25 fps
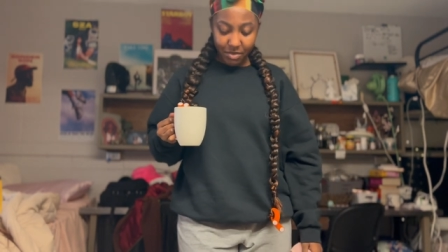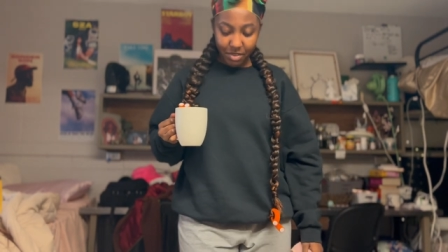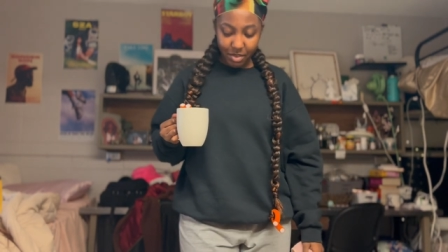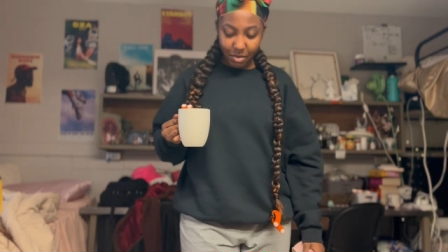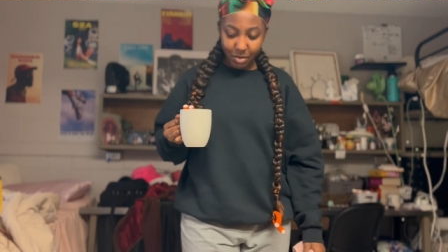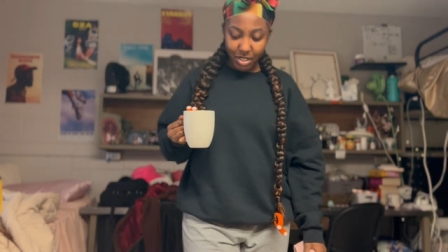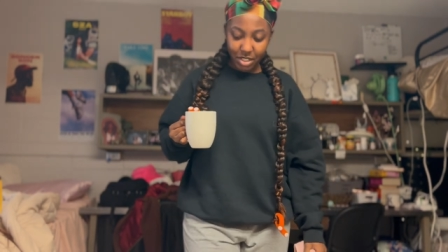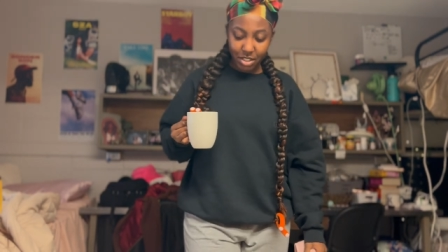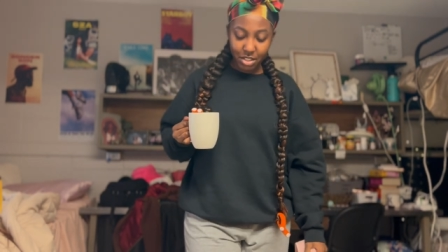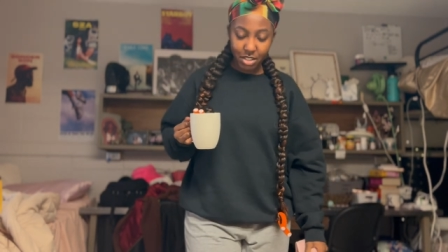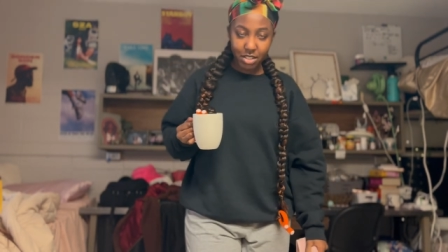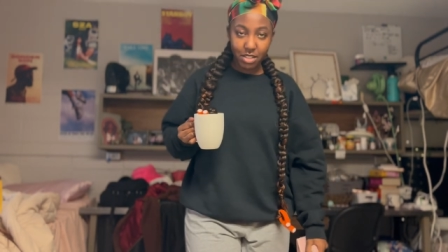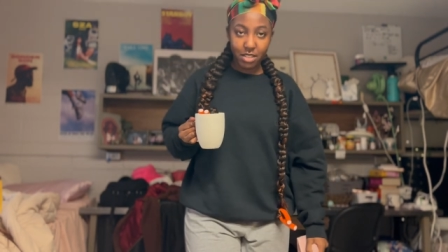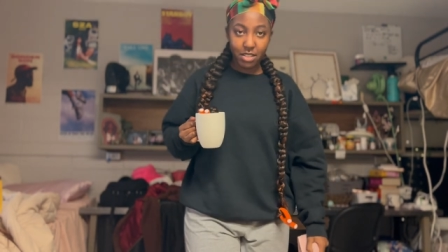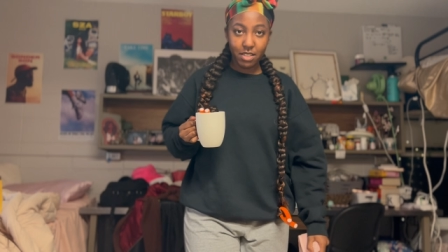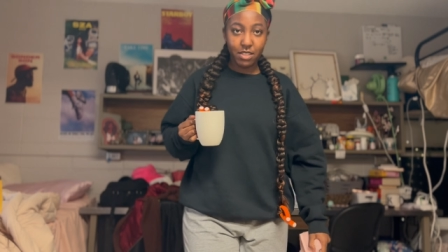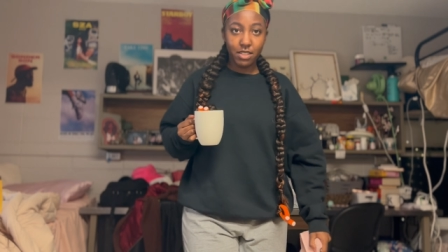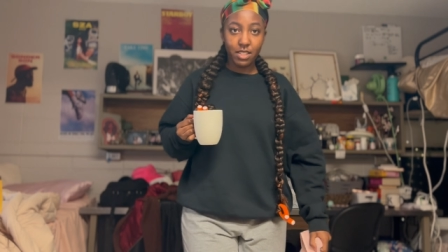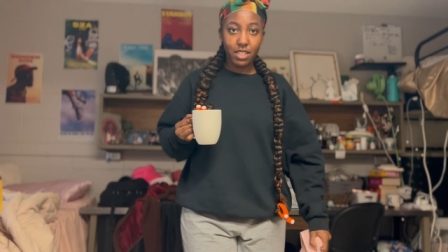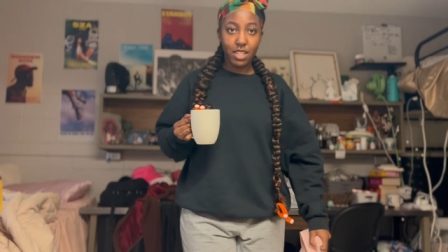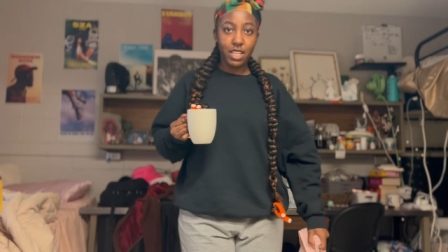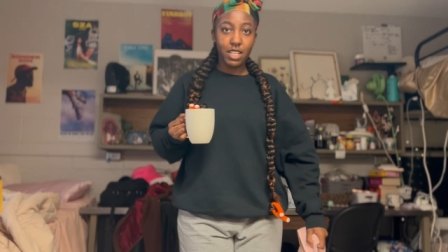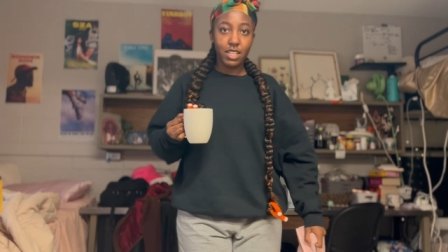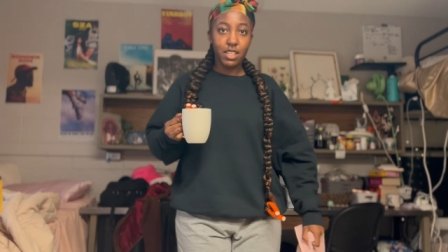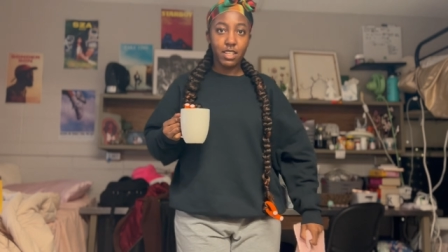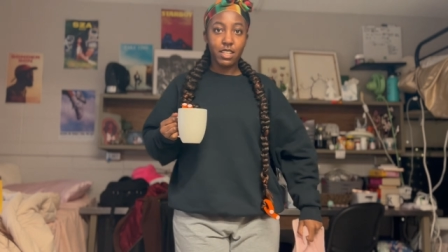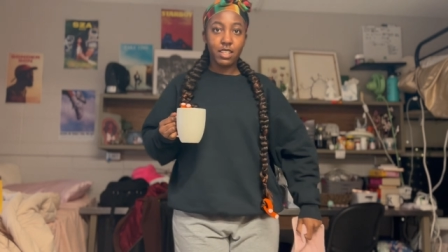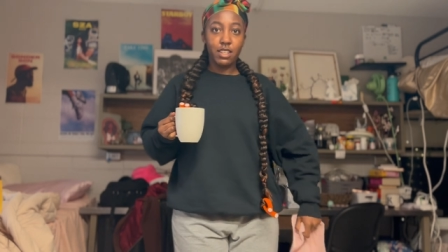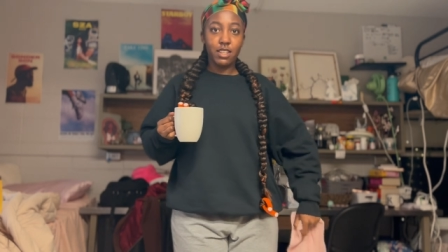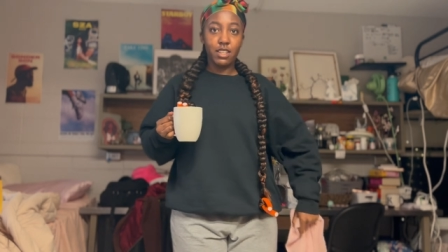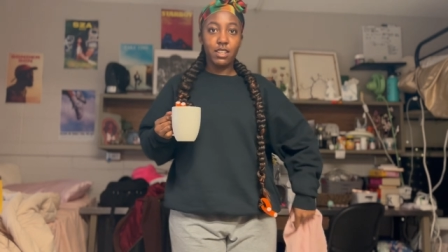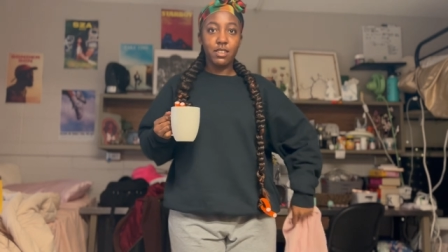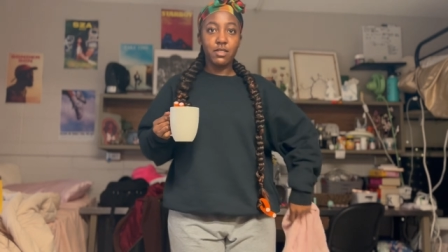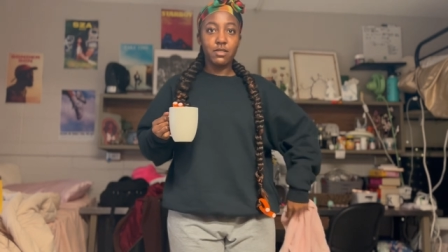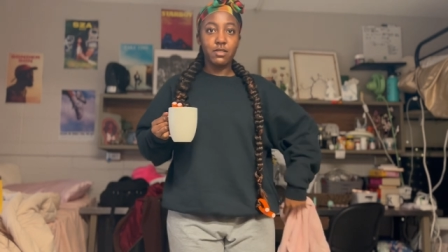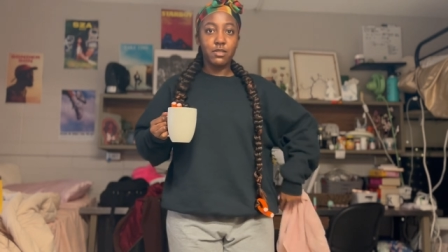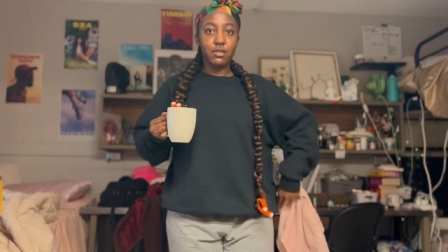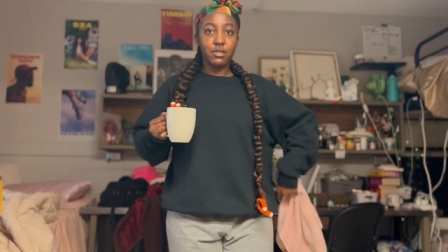I should like, I
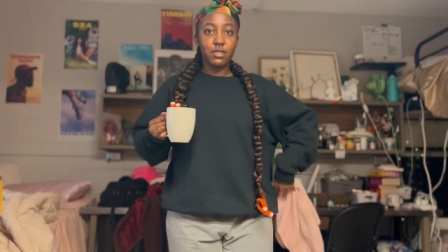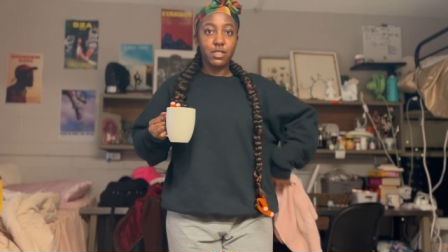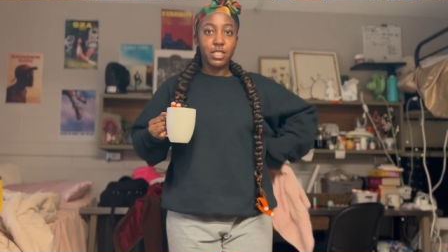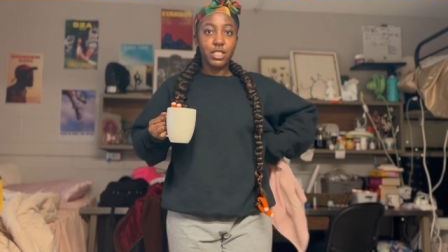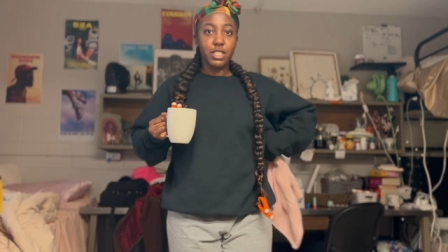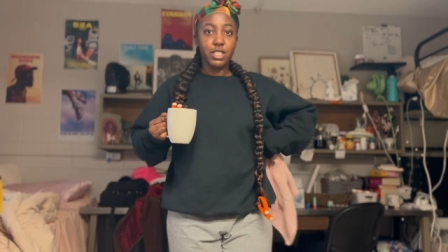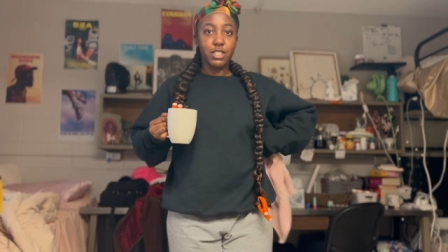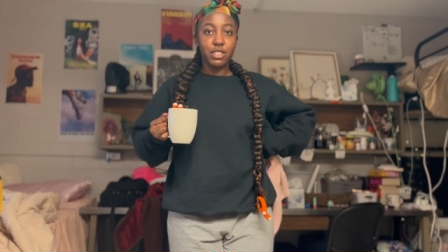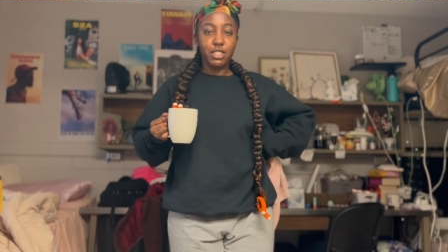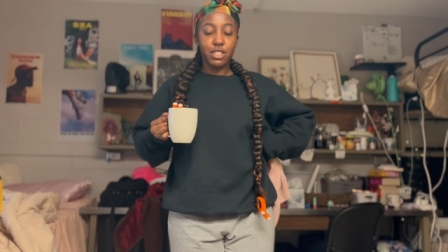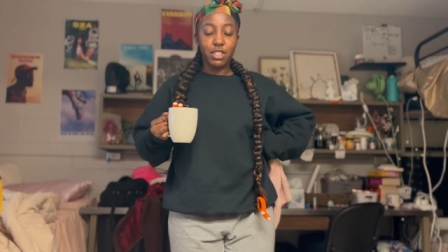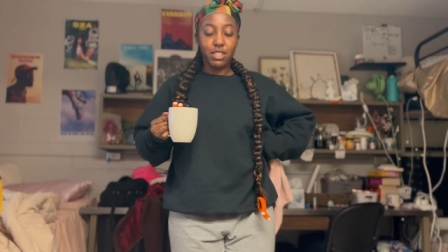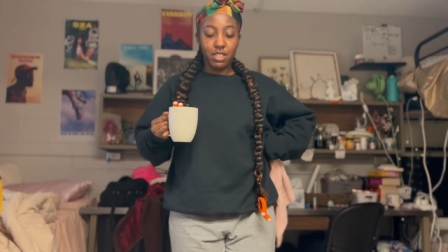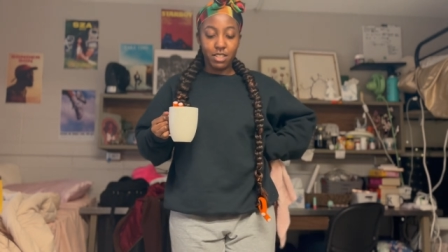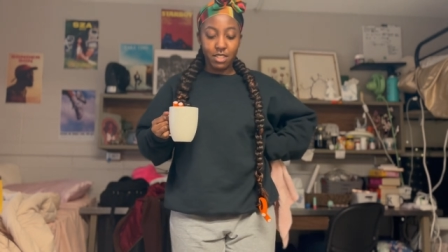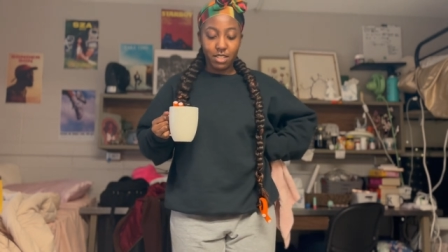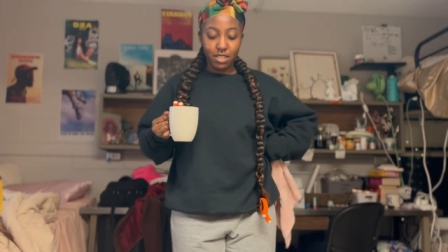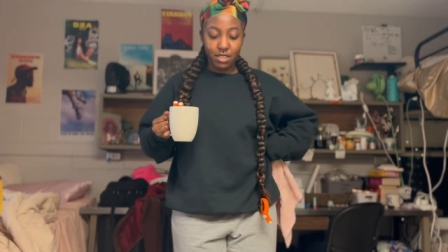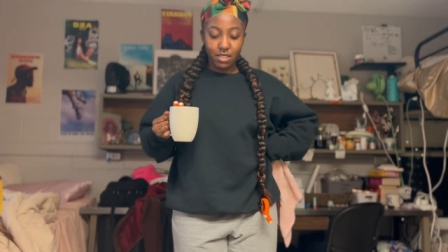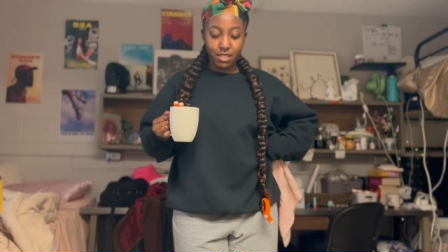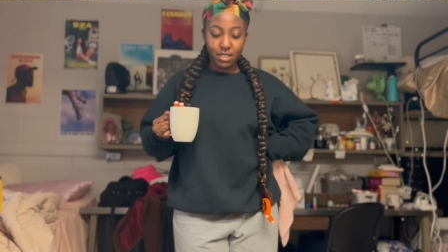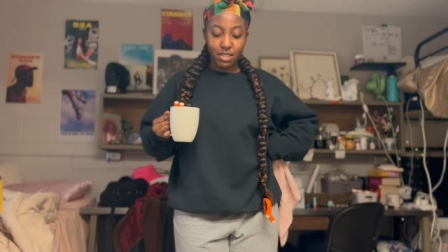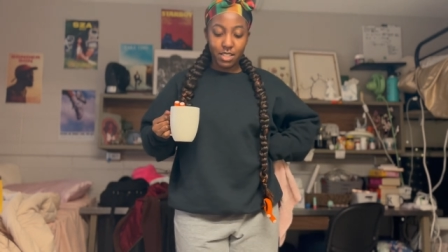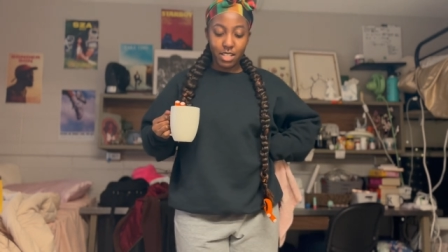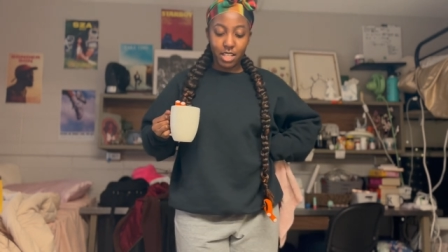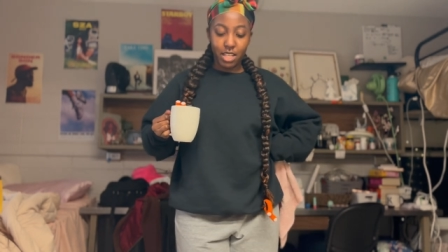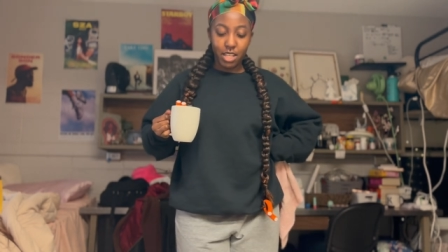don't know, screenshot this